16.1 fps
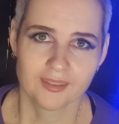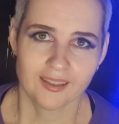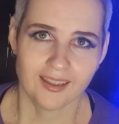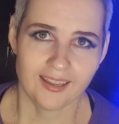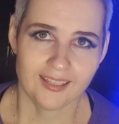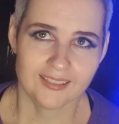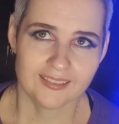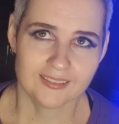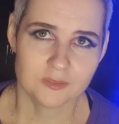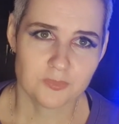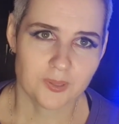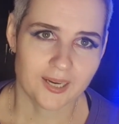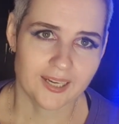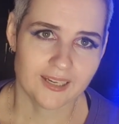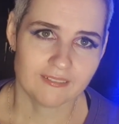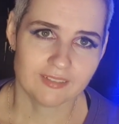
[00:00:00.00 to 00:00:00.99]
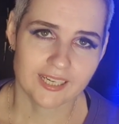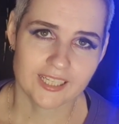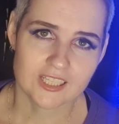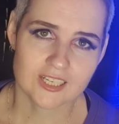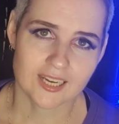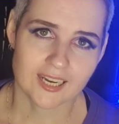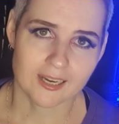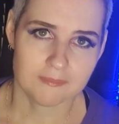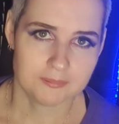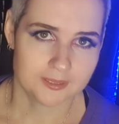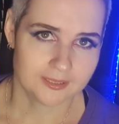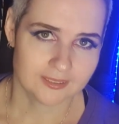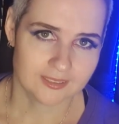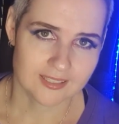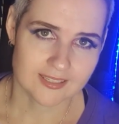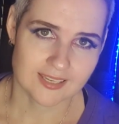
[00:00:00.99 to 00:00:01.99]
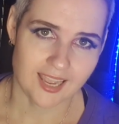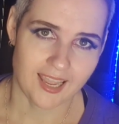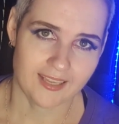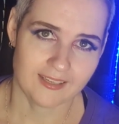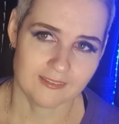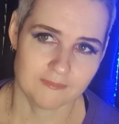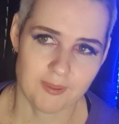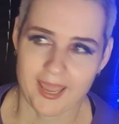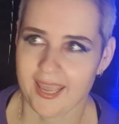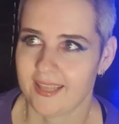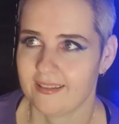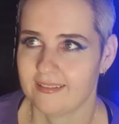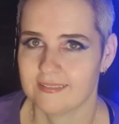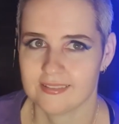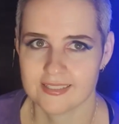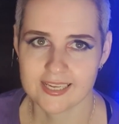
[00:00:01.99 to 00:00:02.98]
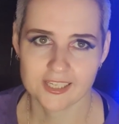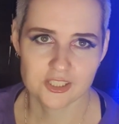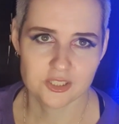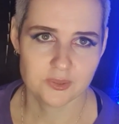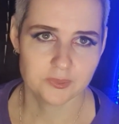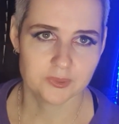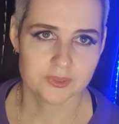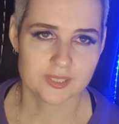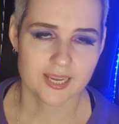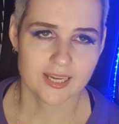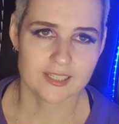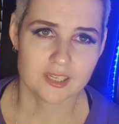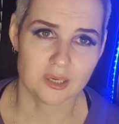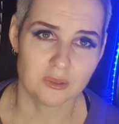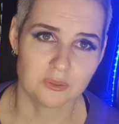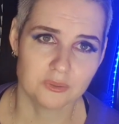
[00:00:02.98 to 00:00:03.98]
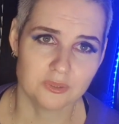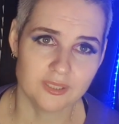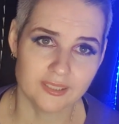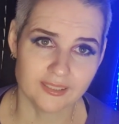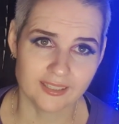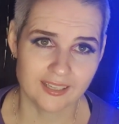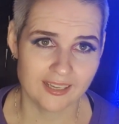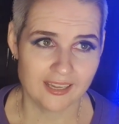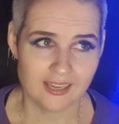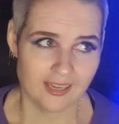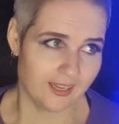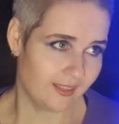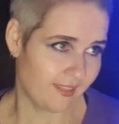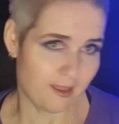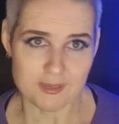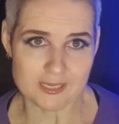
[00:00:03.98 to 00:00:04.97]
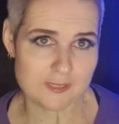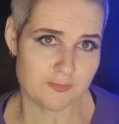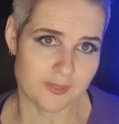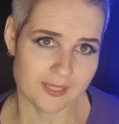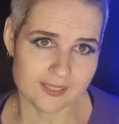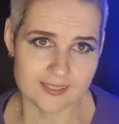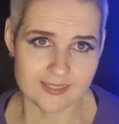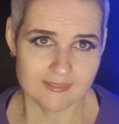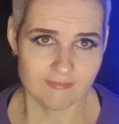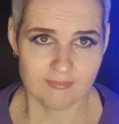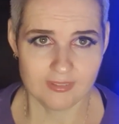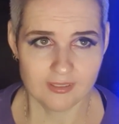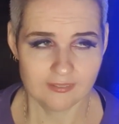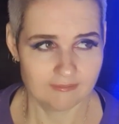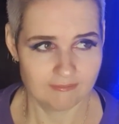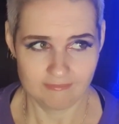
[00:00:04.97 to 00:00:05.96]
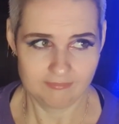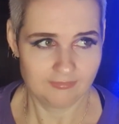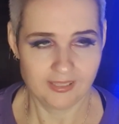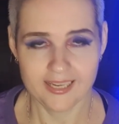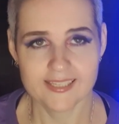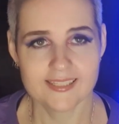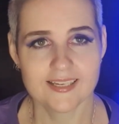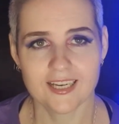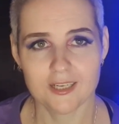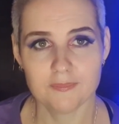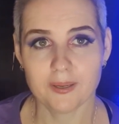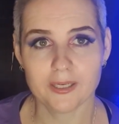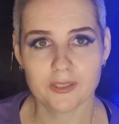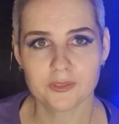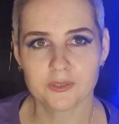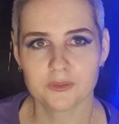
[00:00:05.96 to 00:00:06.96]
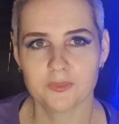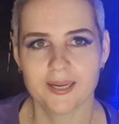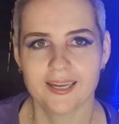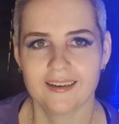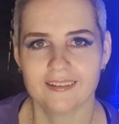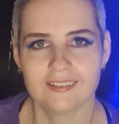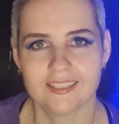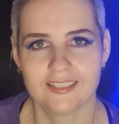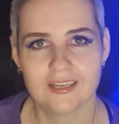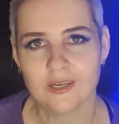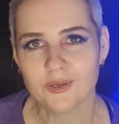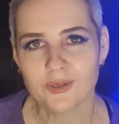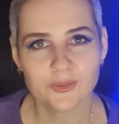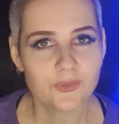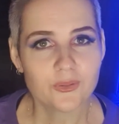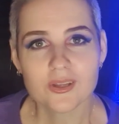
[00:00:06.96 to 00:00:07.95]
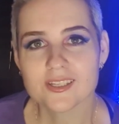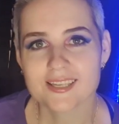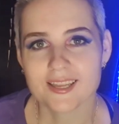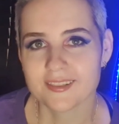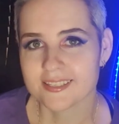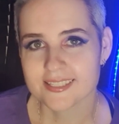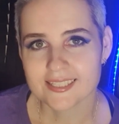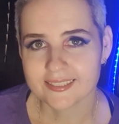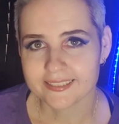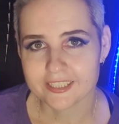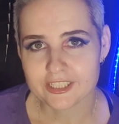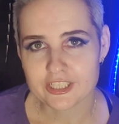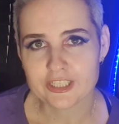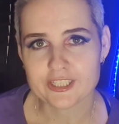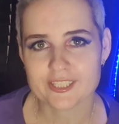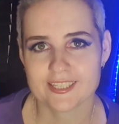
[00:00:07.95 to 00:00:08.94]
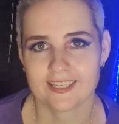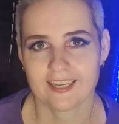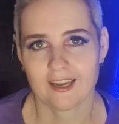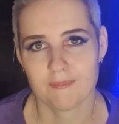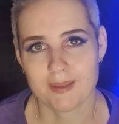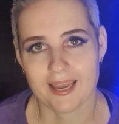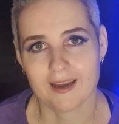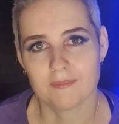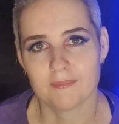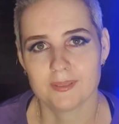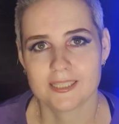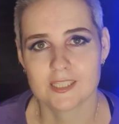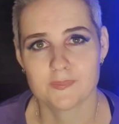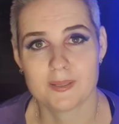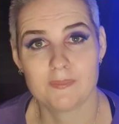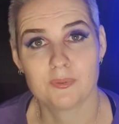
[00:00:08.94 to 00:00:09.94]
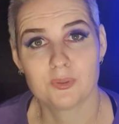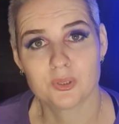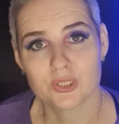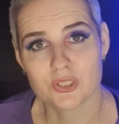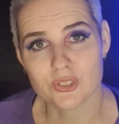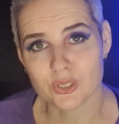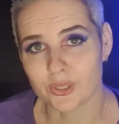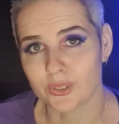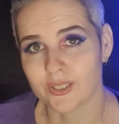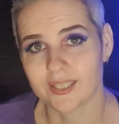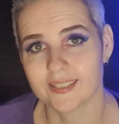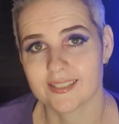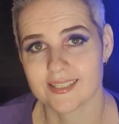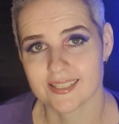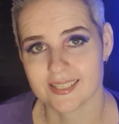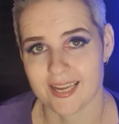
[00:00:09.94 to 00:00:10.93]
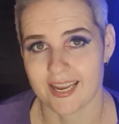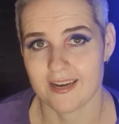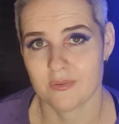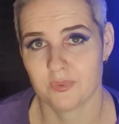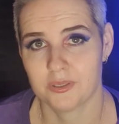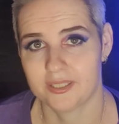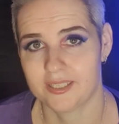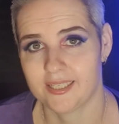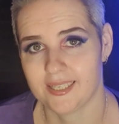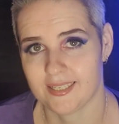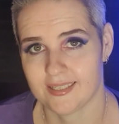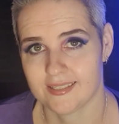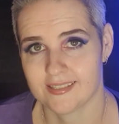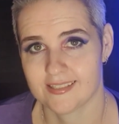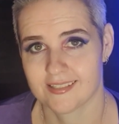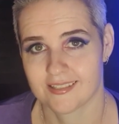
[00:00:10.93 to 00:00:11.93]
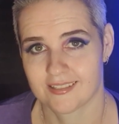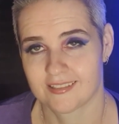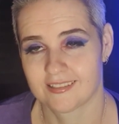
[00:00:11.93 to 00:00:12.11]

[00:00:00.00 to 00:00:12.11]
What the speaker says: And bi erasure happens, and pansexuals get told that they must be excited by cookware and all those other silly jokes that come out because people just don't understand what it is.